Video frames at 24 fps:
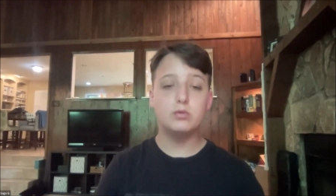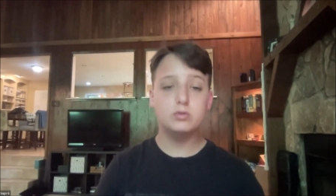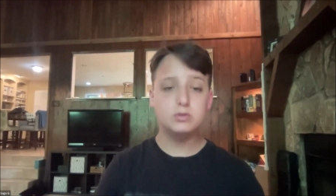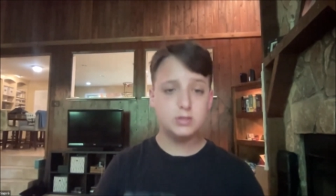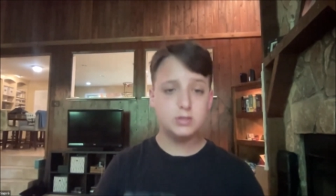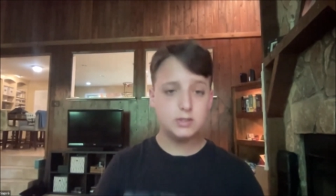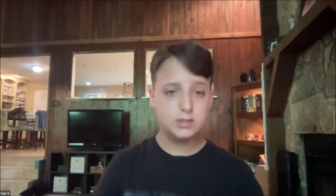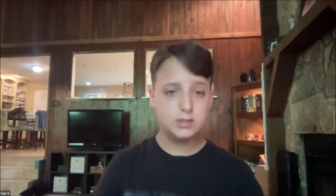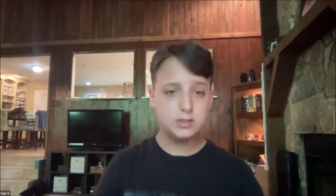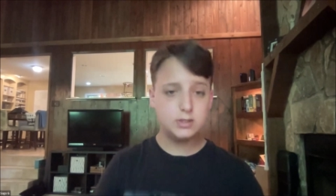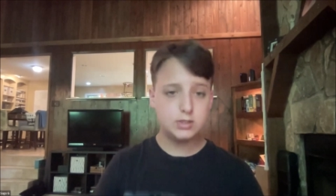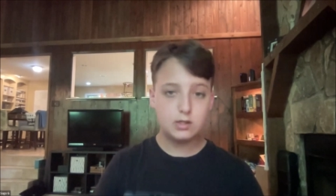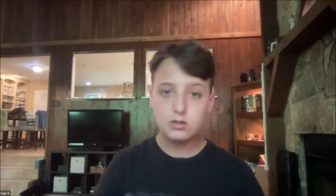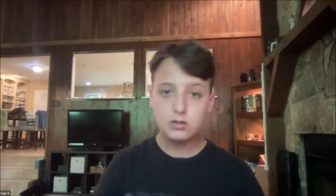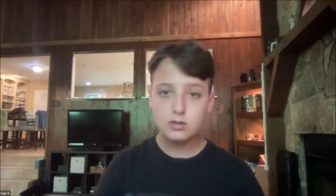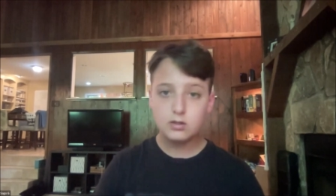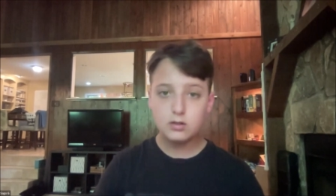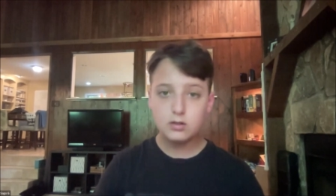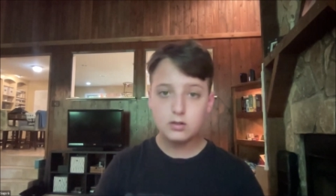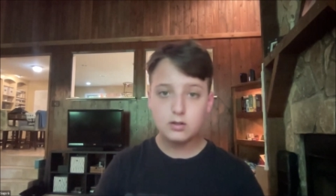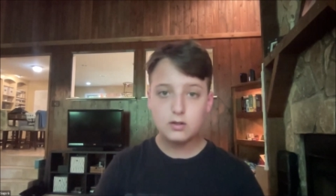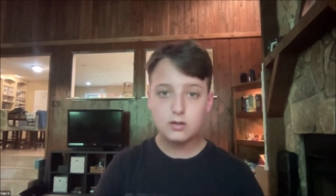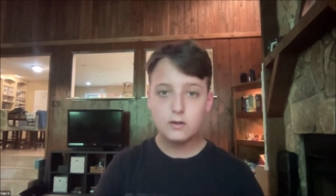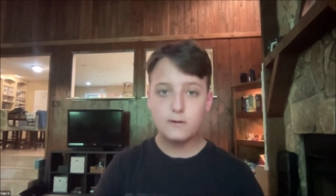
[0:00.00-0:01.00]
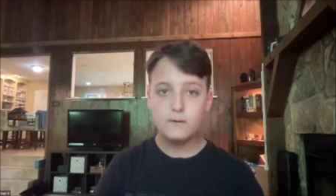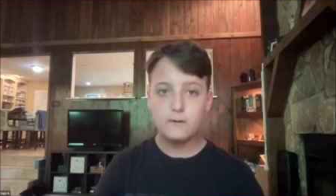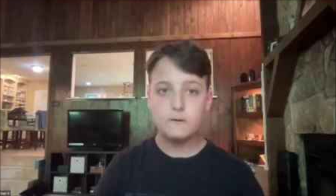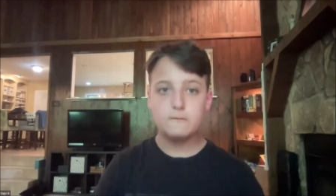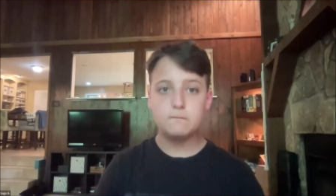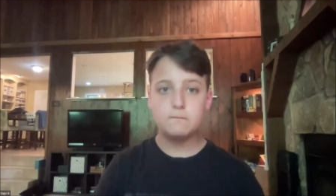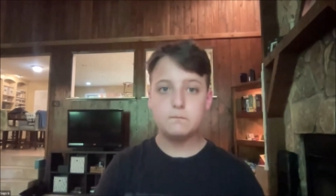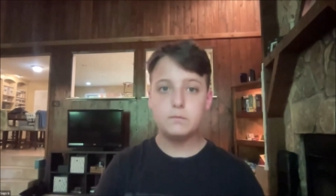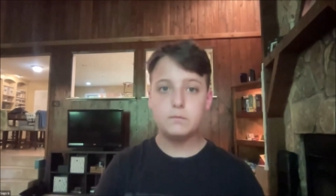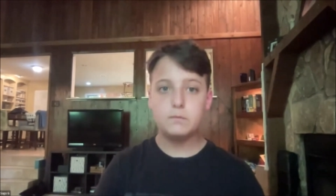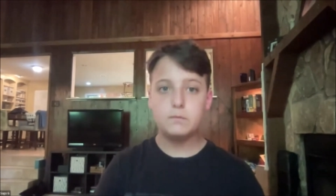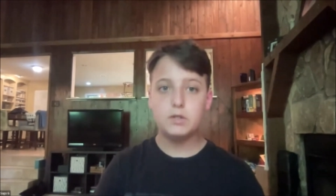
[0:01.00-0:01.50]
religion,
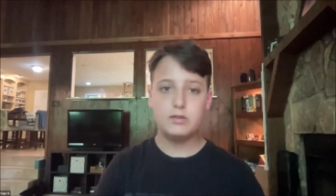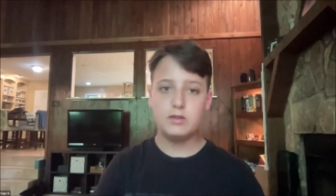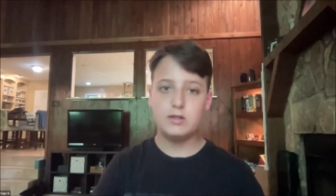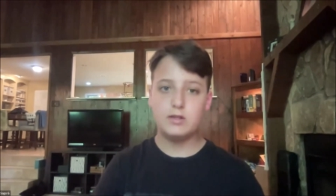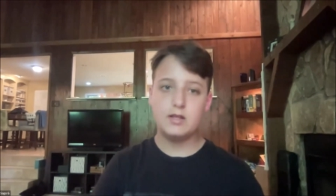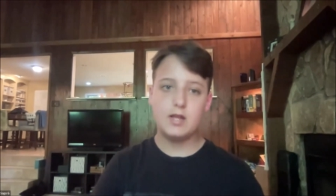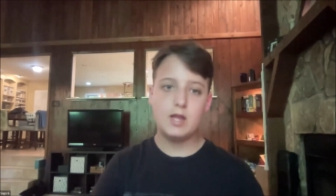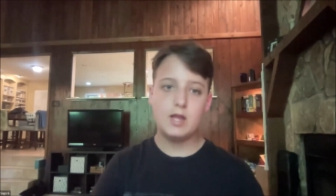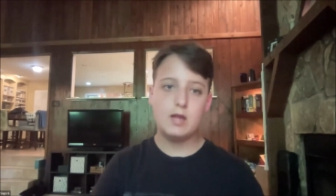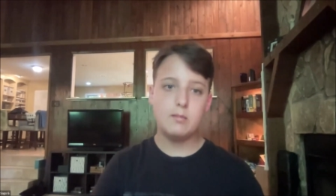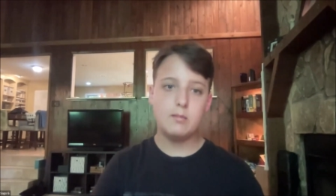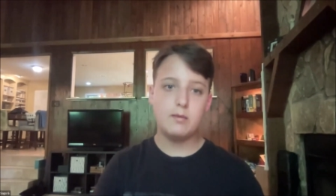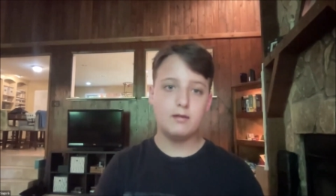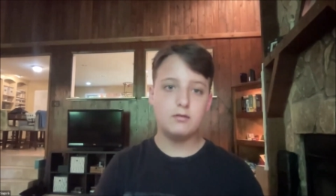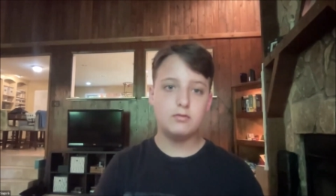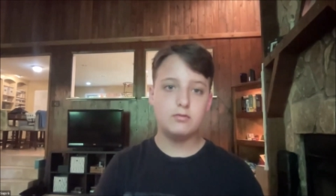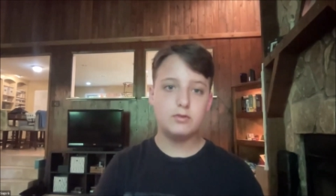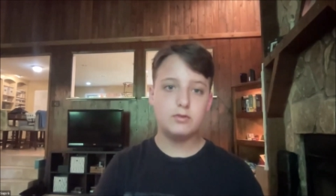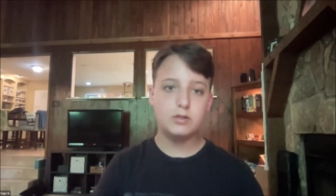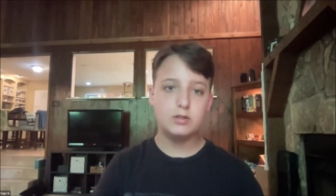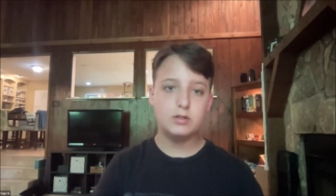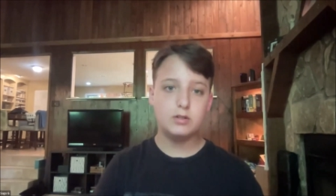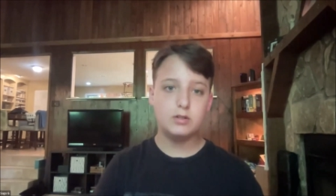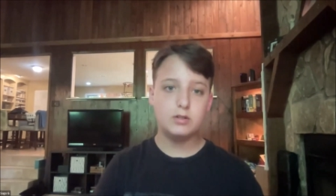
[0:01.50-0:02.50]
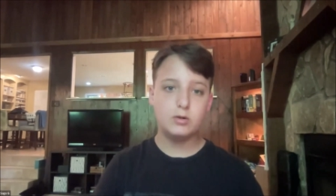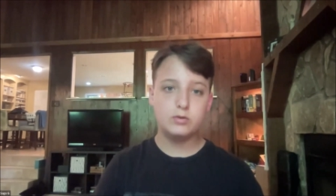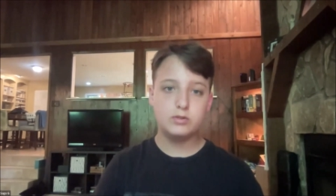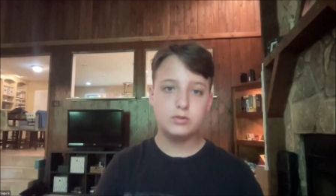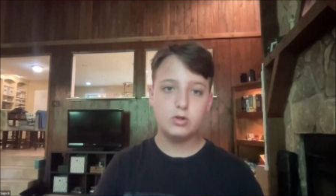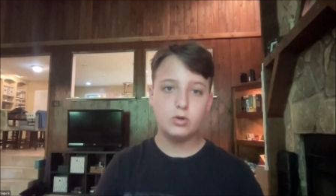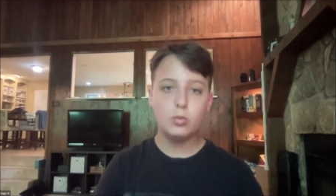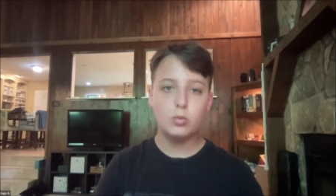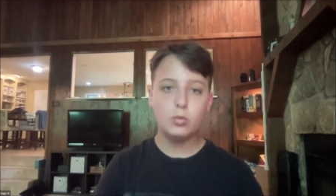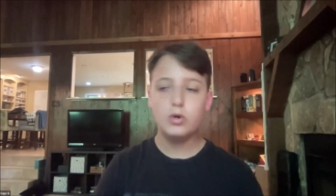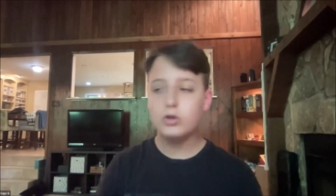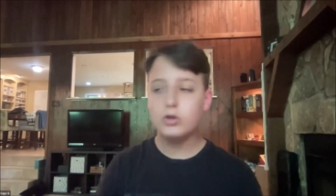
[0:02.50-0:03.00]
but nothing came out of it.
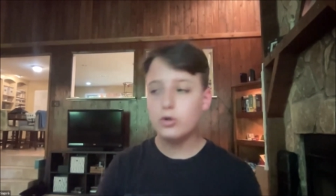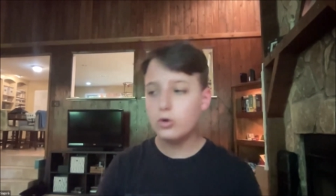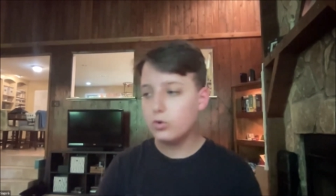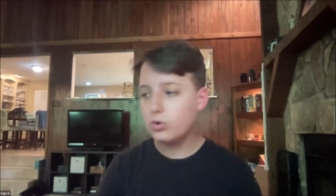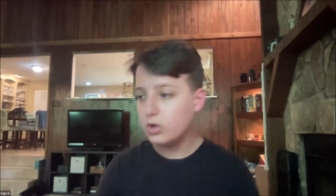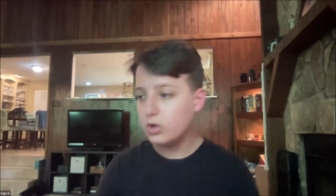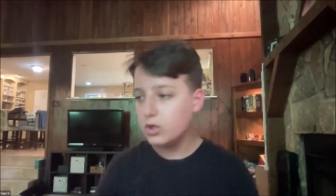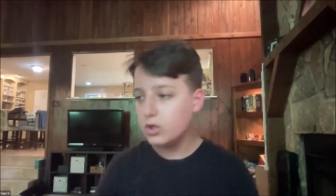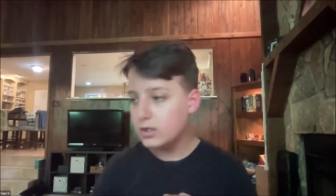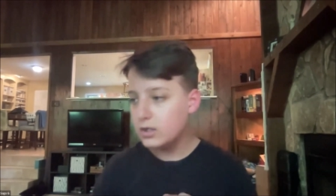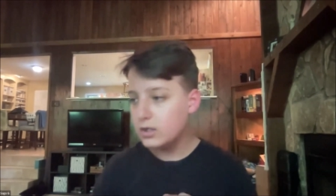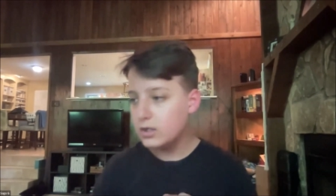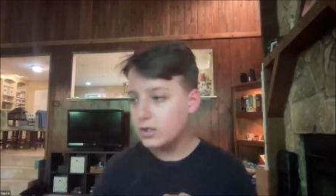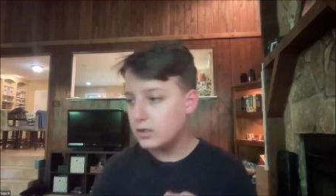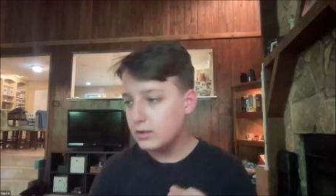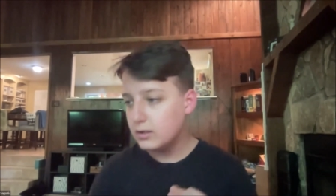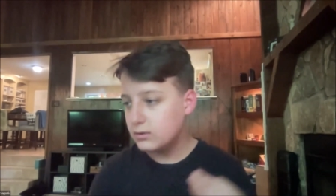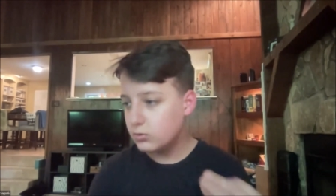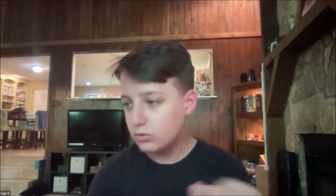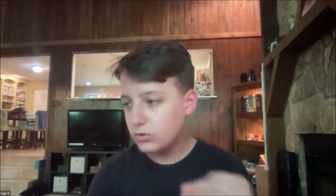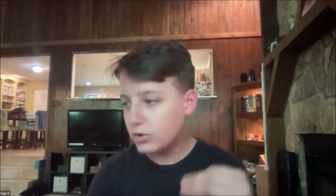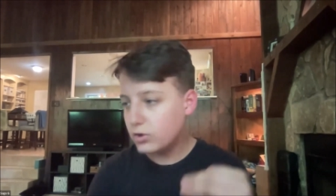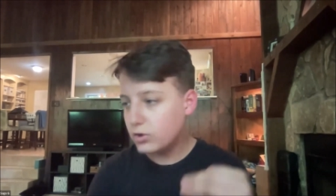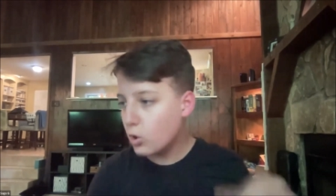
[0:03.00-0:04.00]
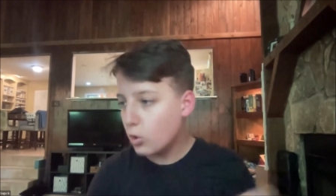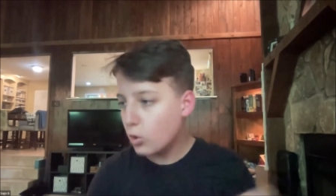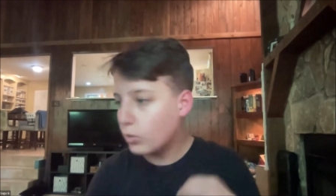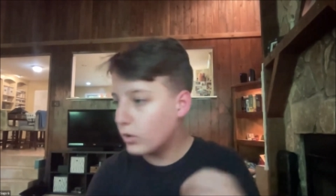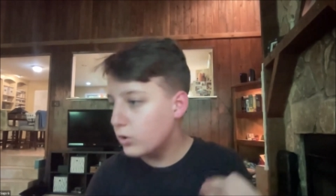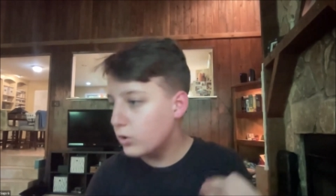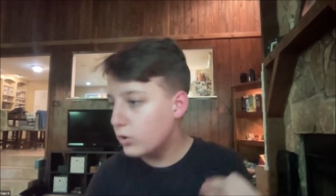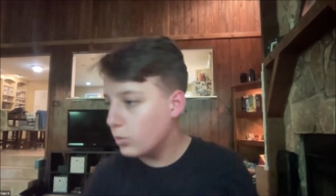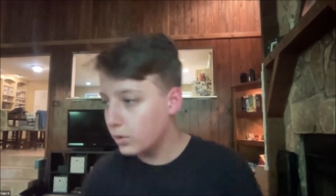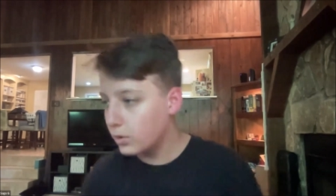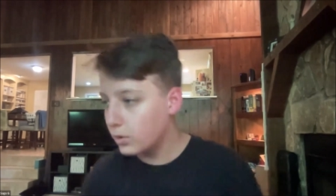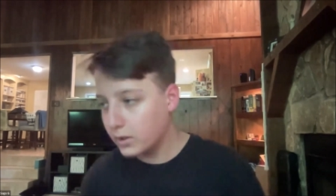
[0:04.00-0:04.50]
There was no real
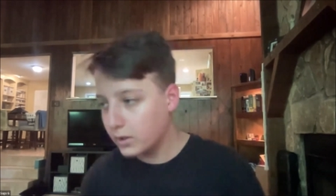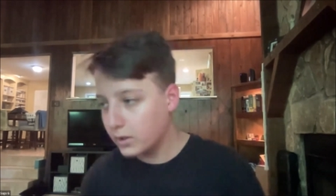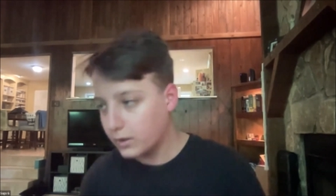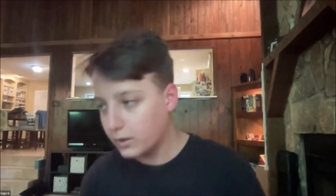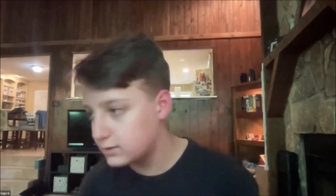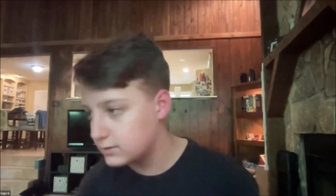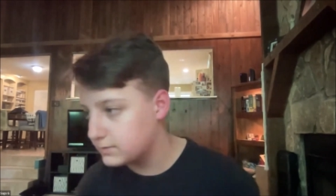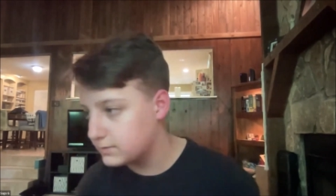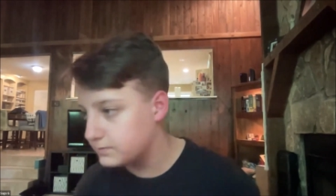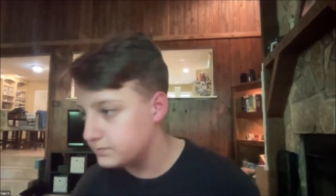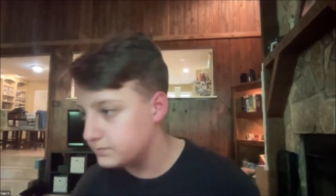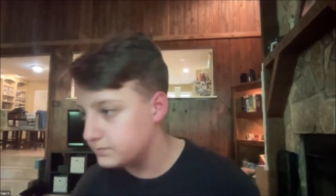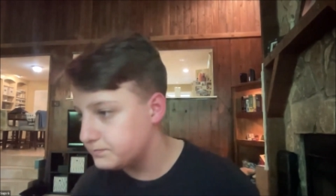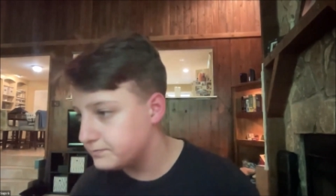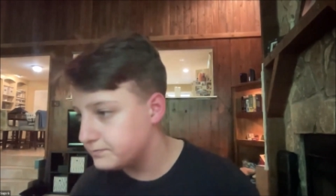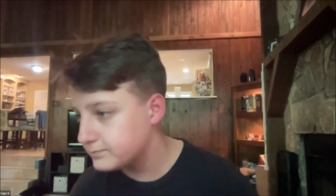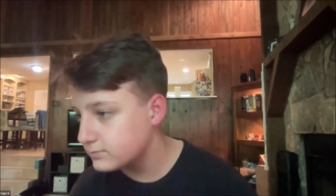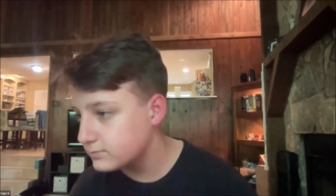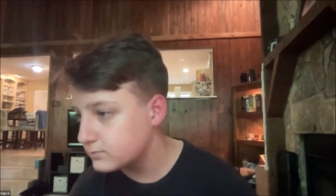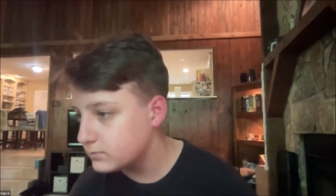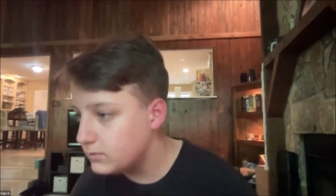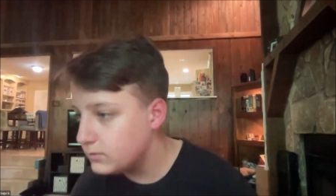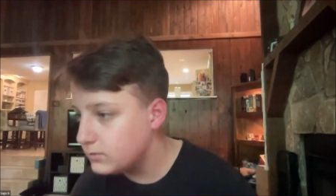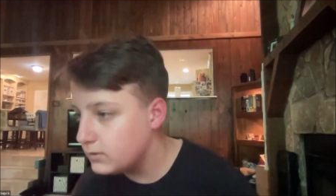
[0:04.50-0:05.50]
works.